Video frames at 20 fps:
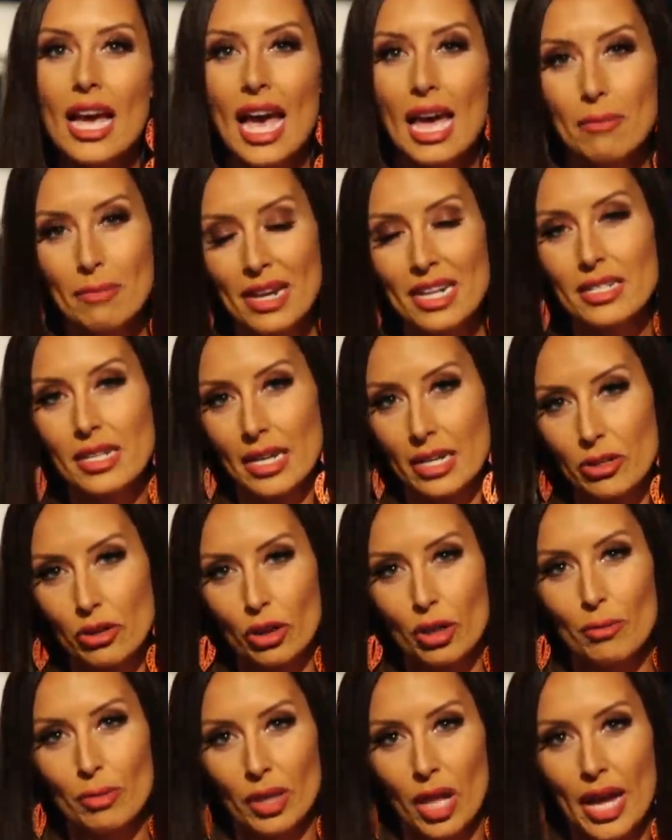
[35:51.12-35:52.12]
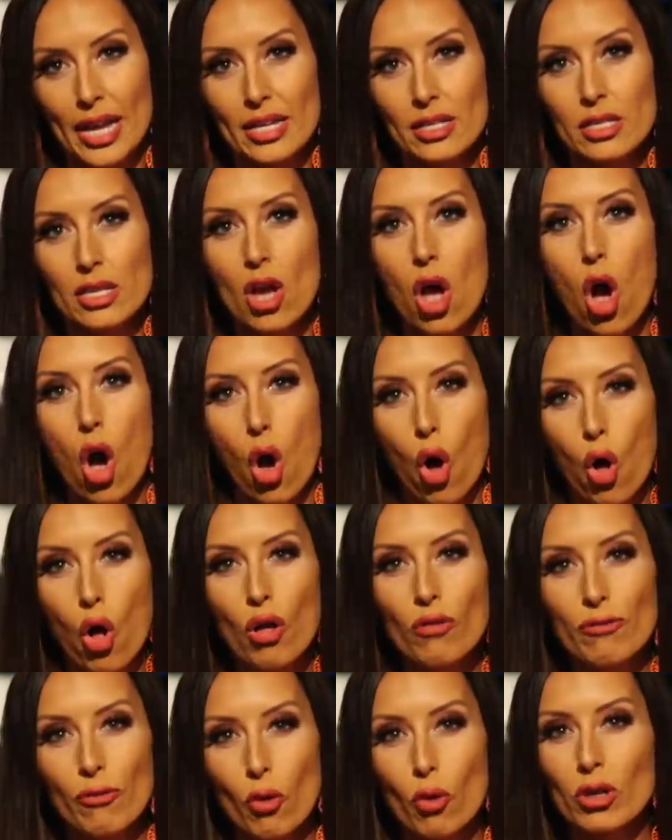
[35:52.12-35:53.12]
and maintain your compliance,
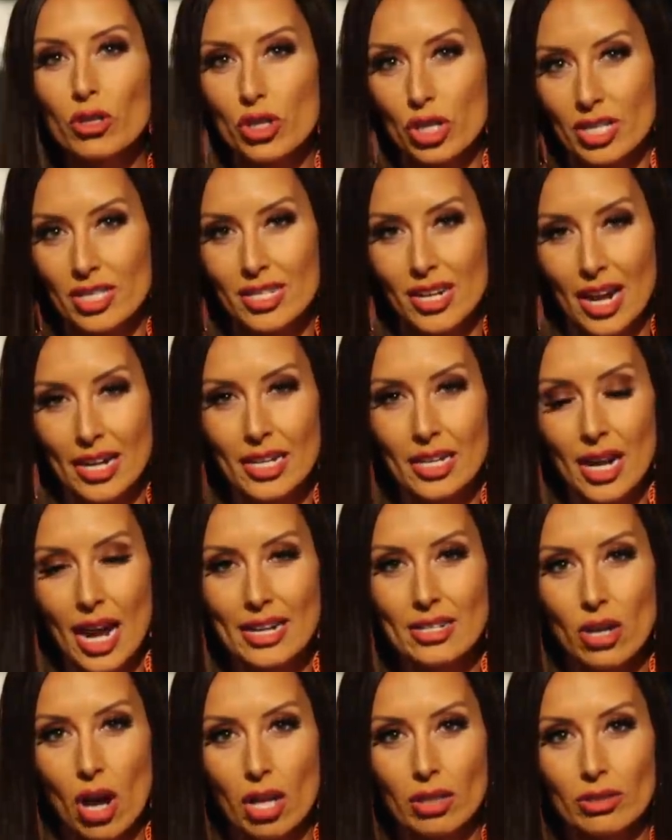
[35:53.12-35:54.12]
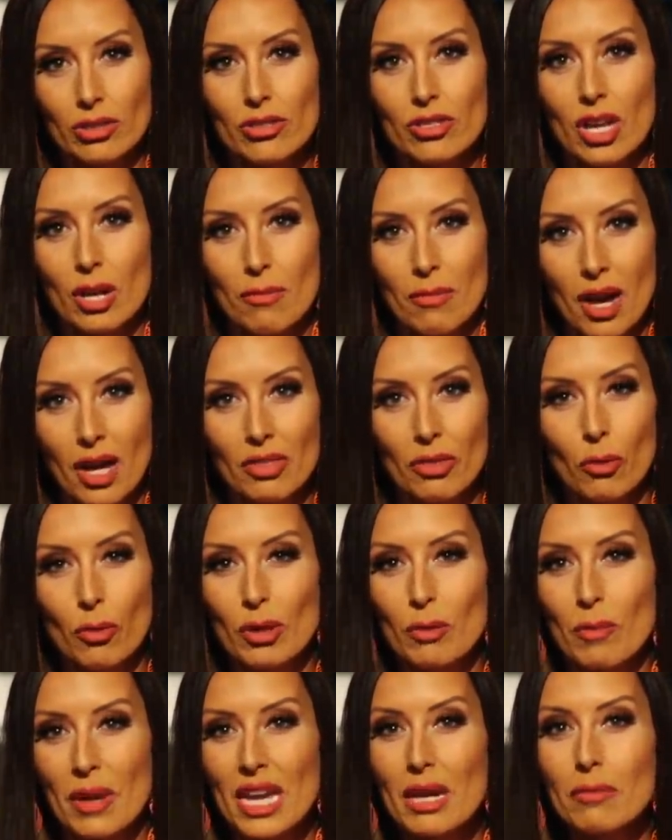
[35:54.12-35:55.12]
all for just ninety-nine dollars a month.
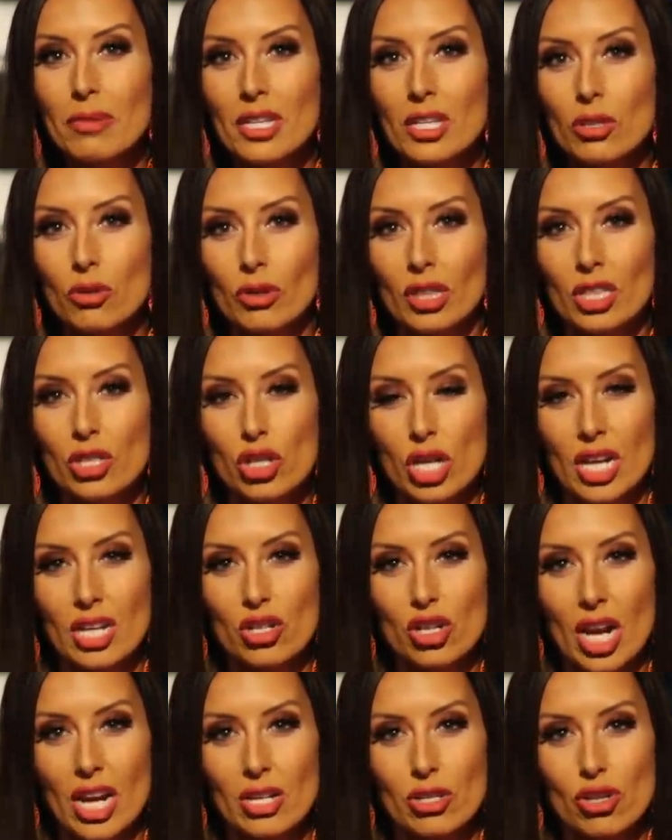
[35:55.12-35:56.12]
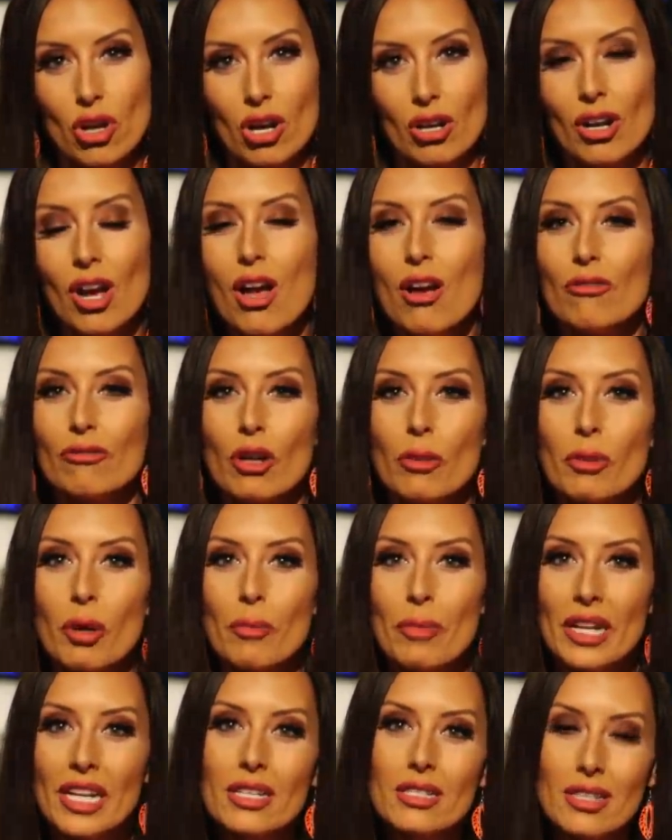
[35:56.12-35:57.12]
With Bambee, you can change H R from your
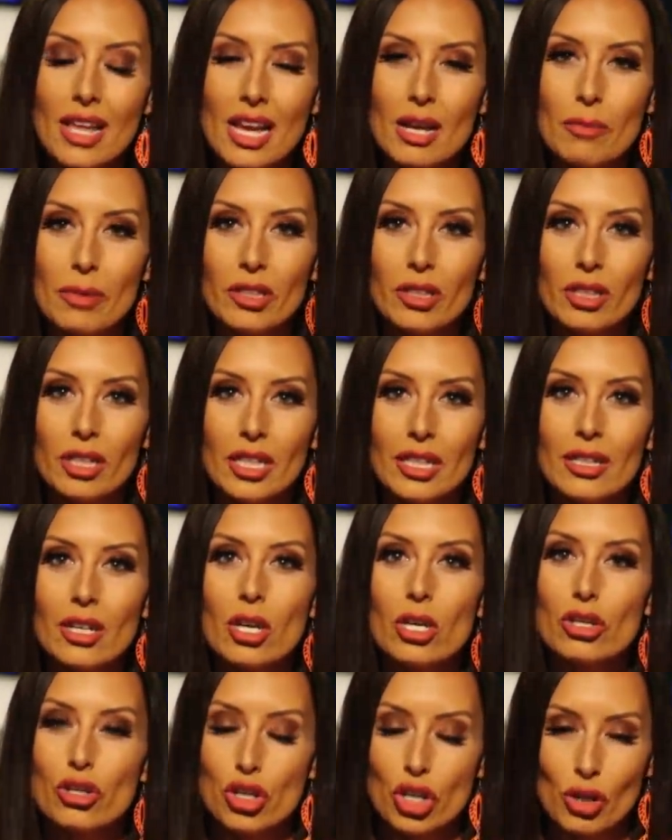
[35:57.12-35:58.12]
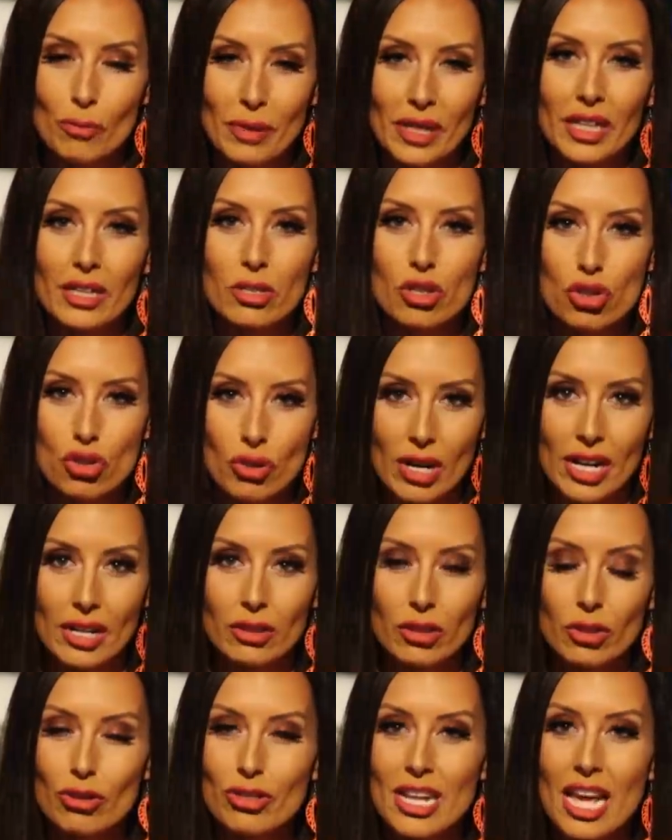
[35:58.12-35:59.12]
biggest liability to your biggest
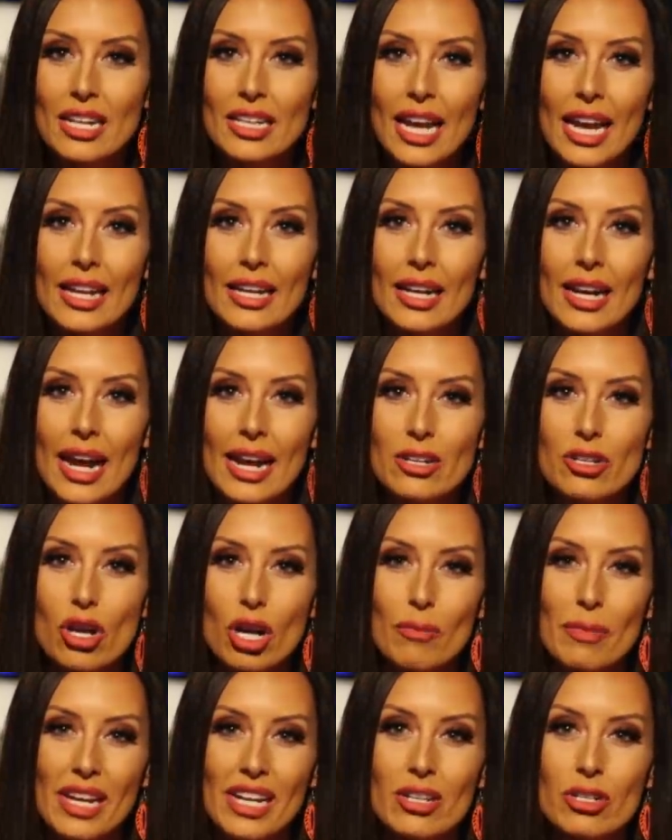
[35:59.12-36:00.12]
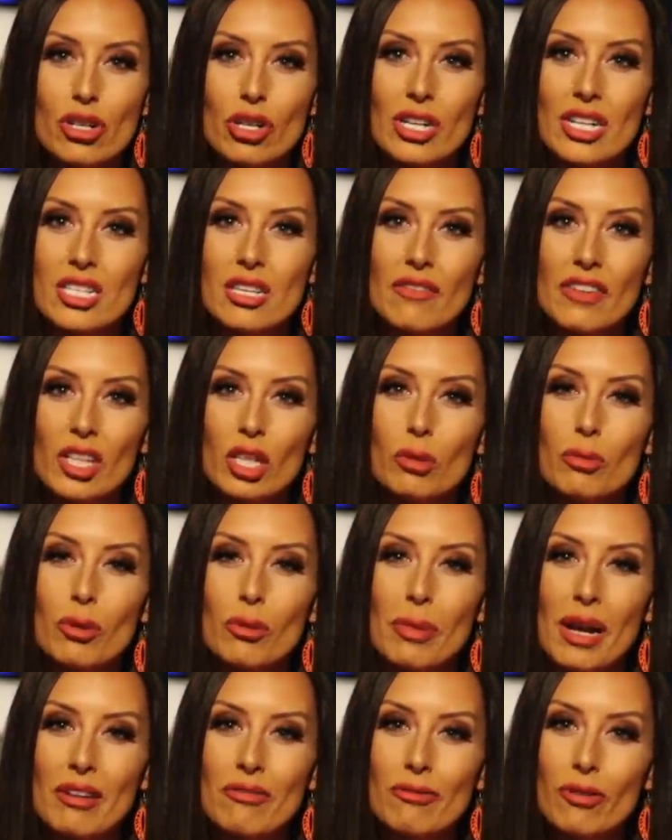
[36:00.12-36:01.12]
strength. Your dedicated H R manager is
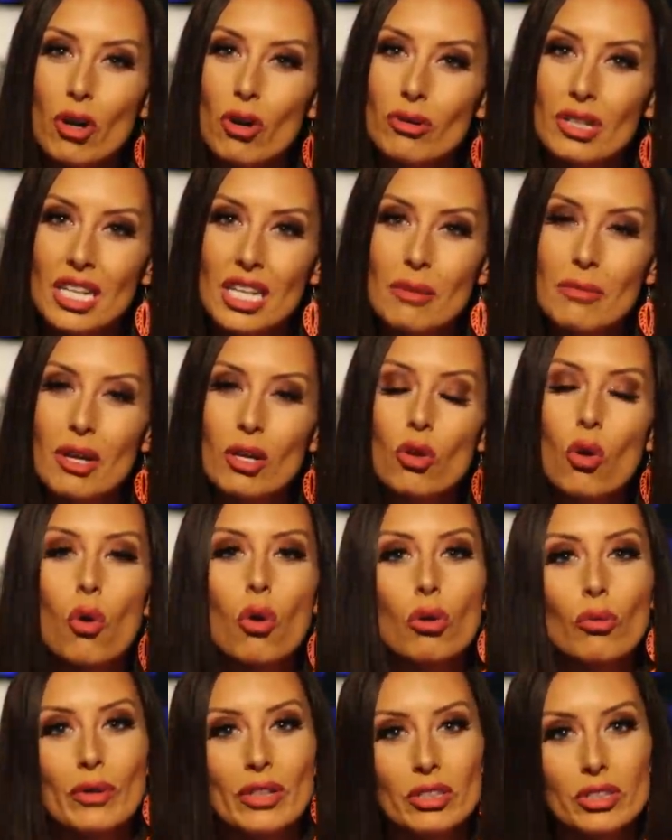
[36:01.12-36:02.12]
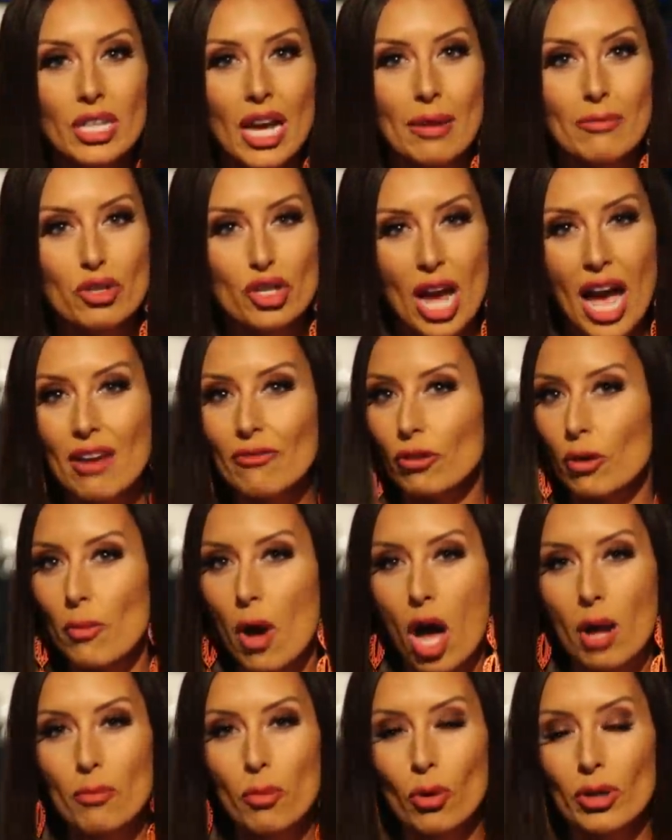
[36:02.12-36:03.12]
available by phone, email, or real-time chat. From
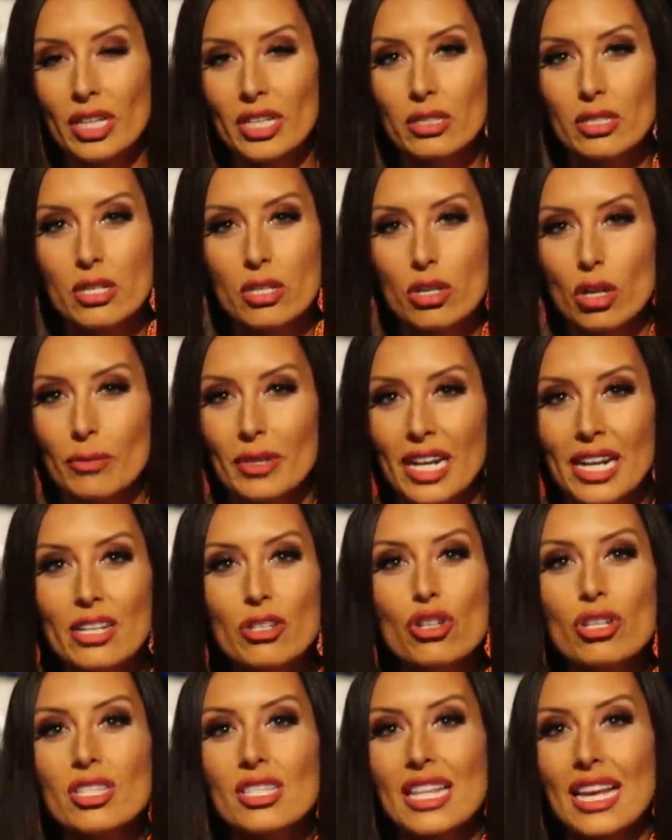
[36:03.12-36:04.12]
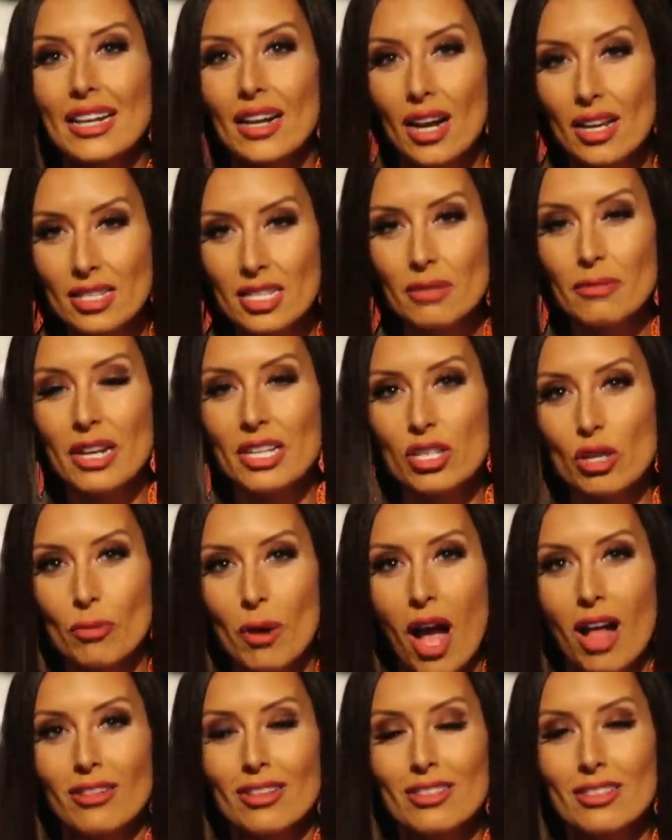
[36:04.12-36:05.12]
onboarding to terminations, they customize your
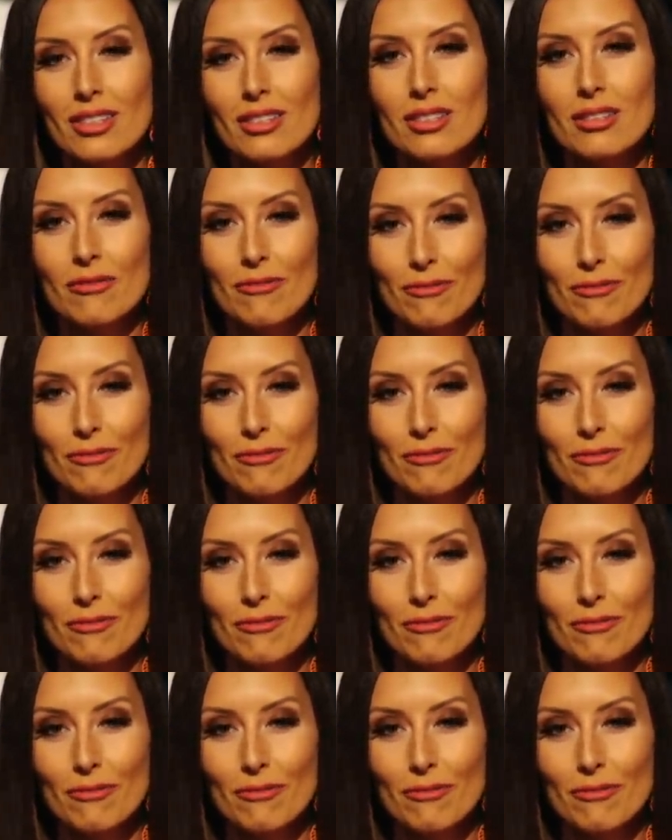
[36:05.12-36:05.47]
policies to